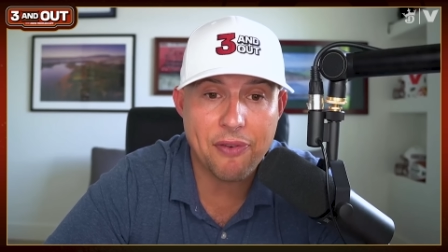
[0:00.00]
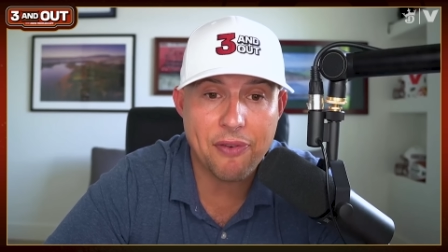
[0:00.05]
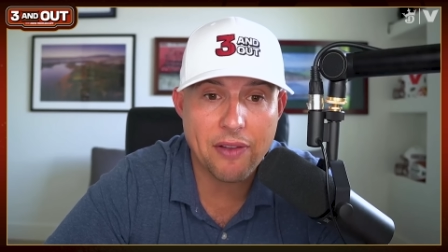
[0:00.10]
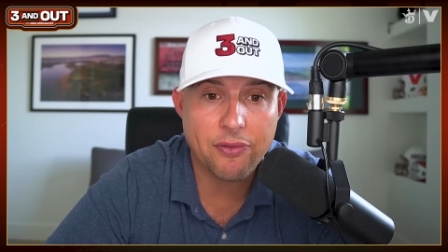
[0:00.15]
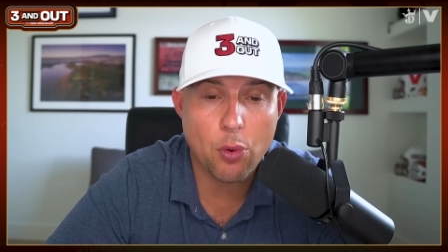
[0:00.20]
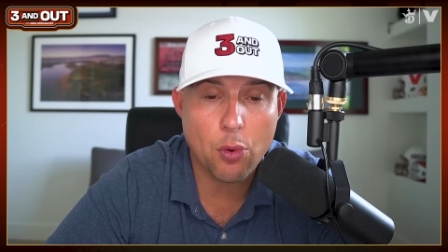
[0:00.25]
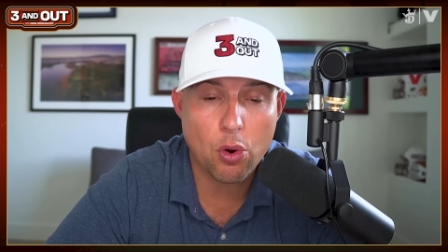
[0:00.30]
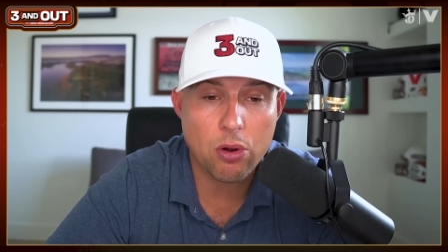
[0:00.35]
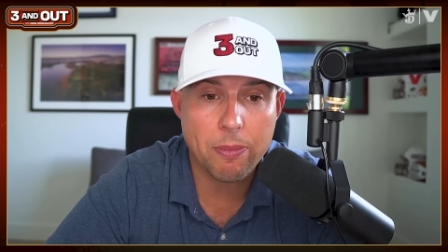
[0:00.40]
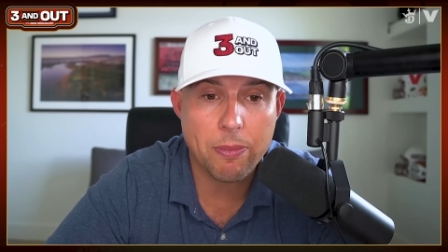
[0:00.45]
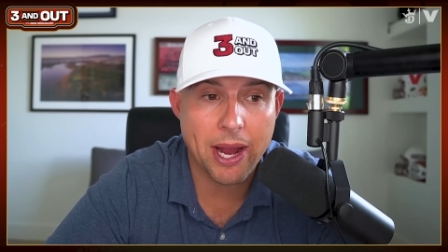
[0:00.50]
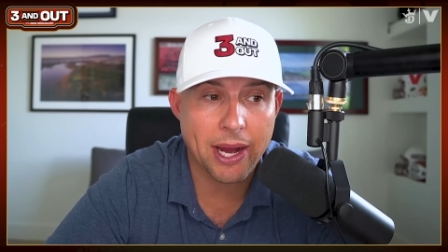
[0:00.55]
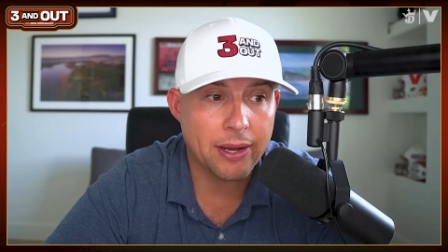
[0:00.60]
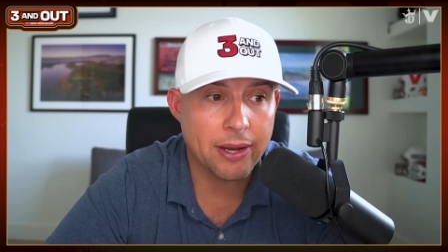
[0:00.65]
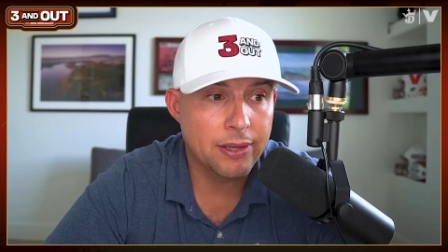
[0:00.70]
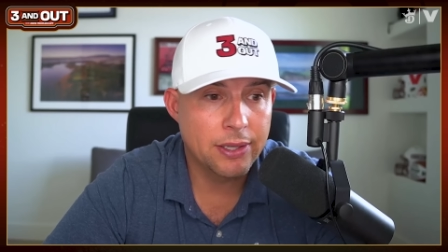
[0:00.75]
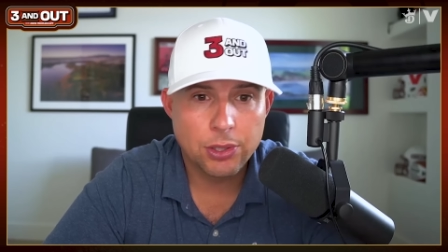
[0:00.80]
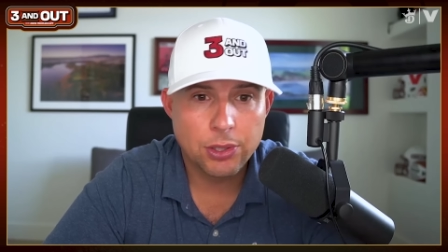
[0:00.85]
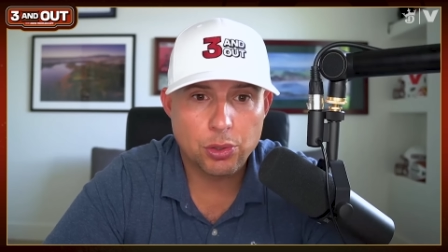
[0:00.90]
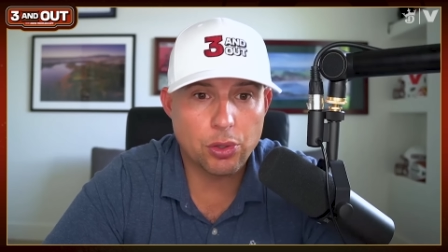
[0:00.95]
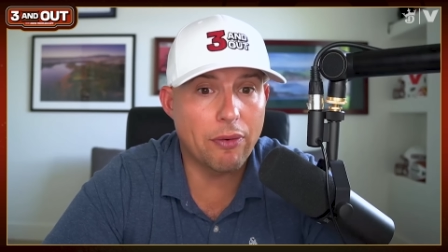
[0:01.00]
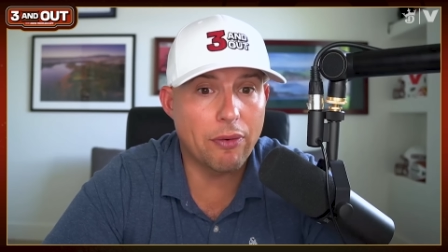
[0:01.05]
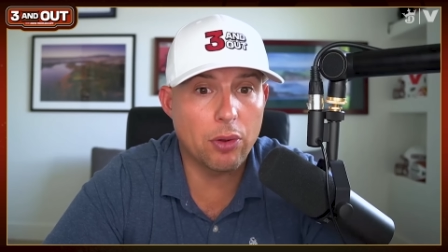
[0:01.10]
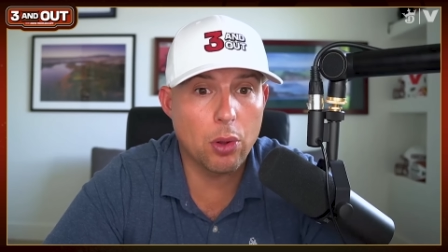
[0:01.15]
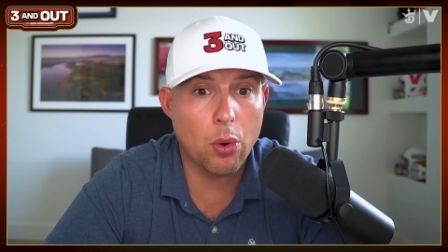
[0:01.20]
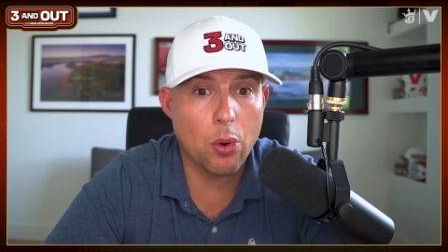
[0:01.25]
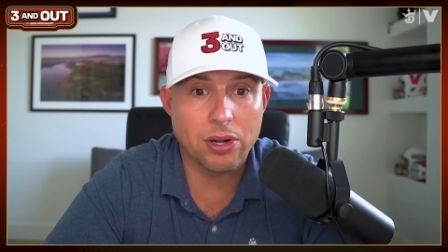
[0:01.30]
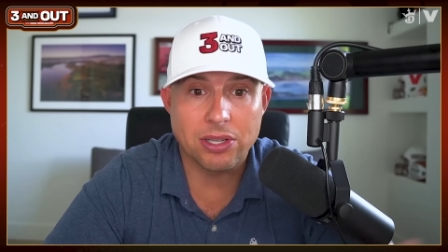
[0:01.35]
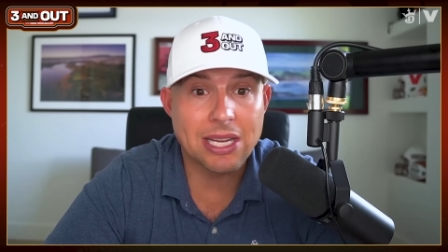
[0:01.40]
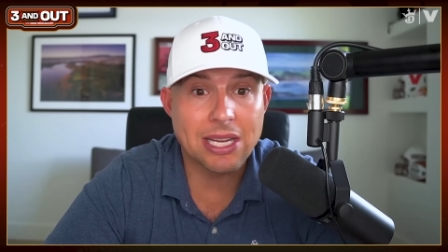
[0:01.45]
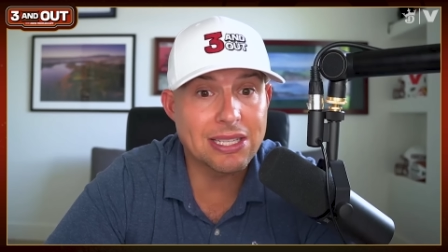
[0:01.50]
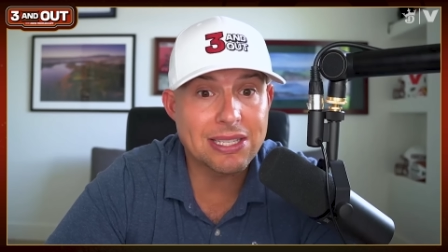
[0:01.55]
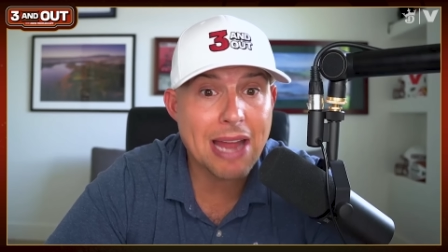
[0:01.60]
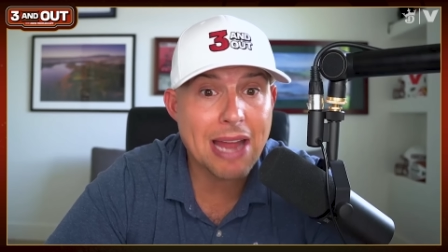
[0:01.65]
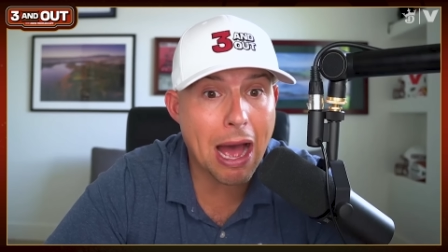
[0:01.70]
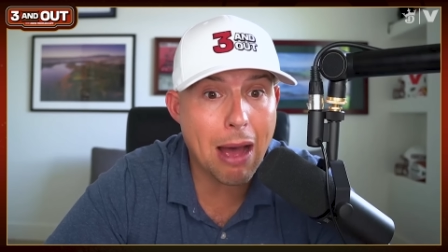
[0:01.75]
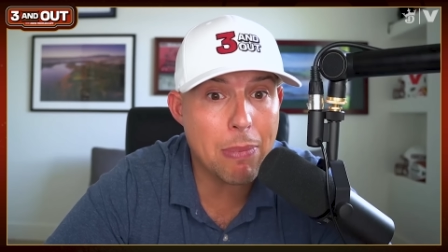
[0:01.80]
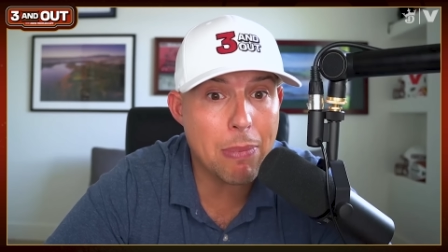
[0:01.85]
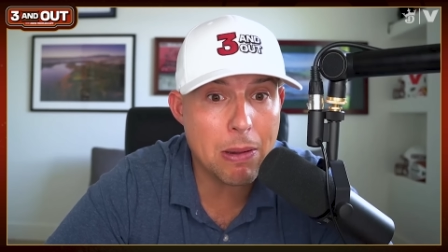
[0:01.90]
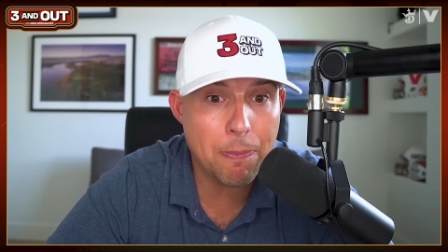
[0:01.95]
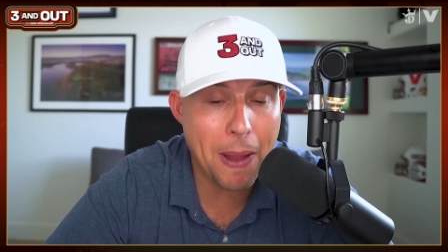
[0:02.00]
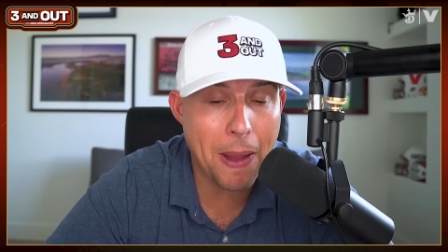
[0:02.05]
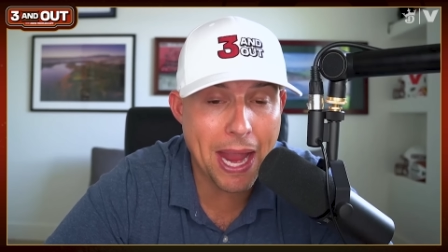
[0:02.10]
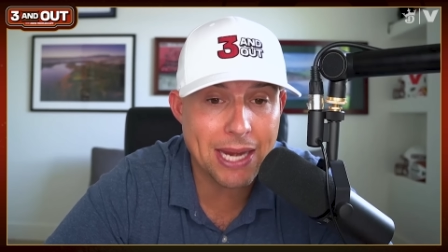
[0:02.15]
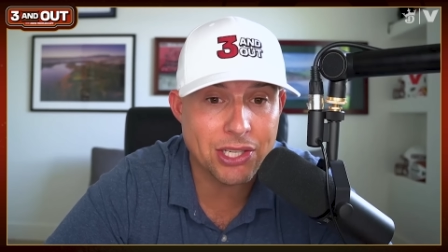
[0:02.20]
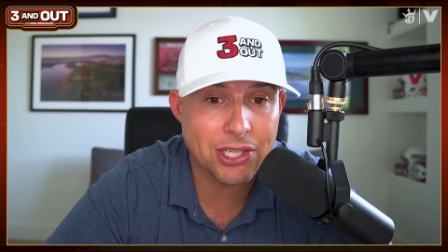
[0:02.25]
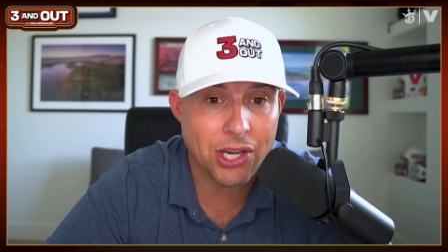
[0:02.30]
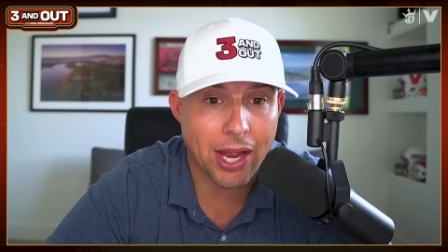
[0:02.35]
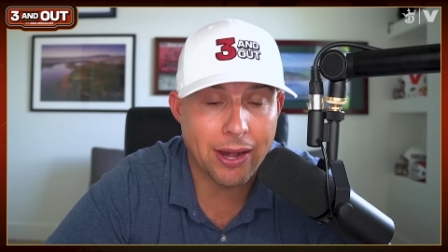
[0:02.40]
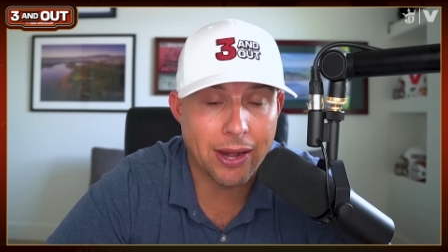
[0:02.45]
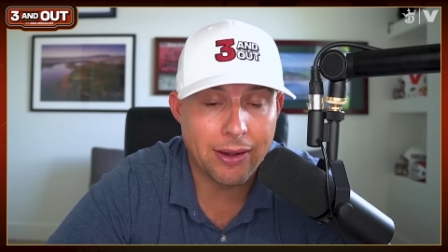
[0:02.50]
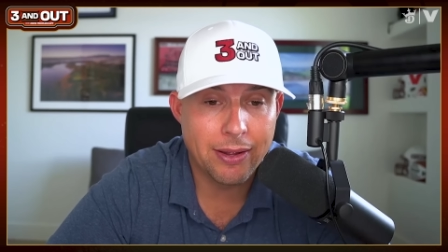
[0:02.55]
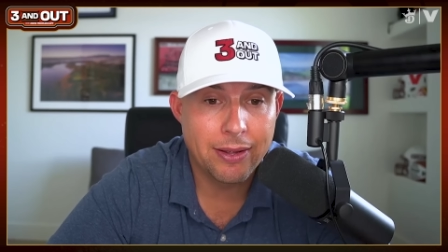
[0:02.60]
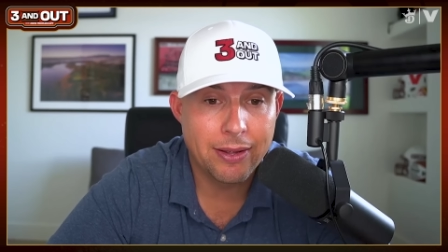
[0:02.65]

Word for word: five quarterback. Trevor Lawrence has not been paid yet.